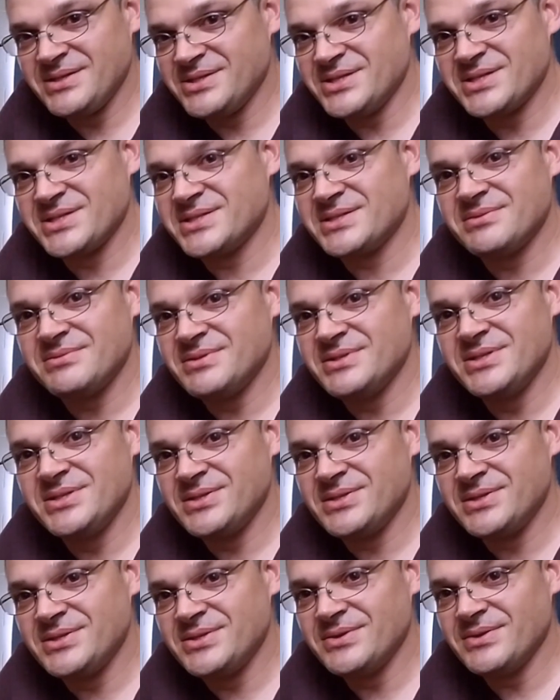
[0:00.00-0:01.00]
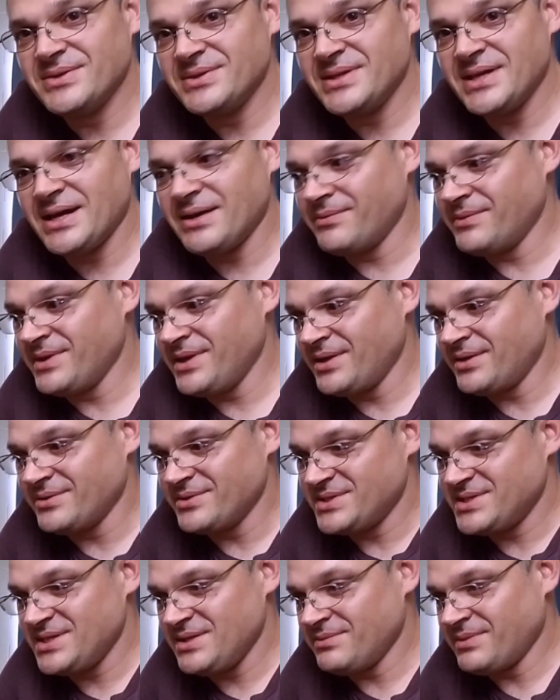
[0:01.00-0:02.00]
just do it that way. I
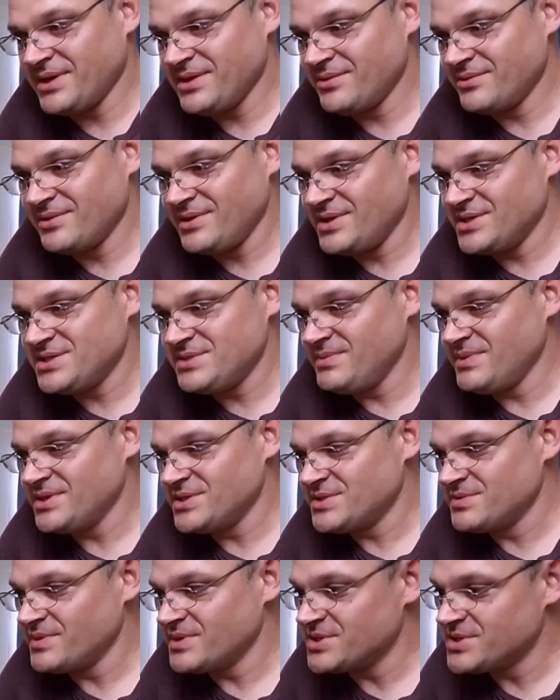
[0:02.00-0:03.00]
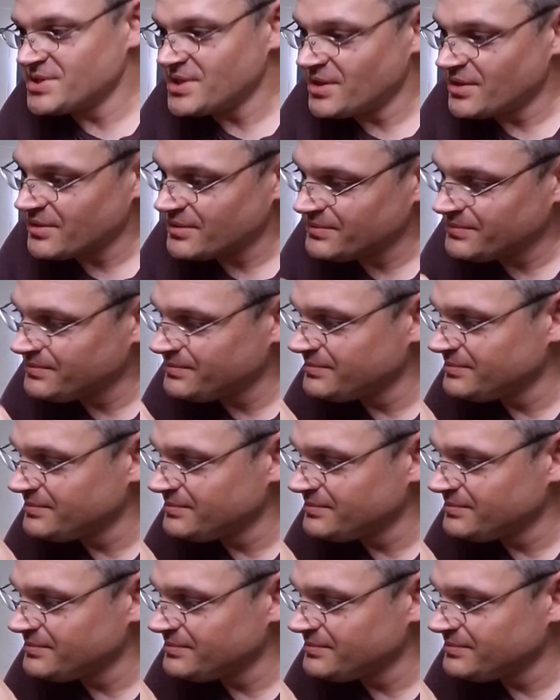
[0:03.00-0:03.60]
don't see why there needs to be a switch there.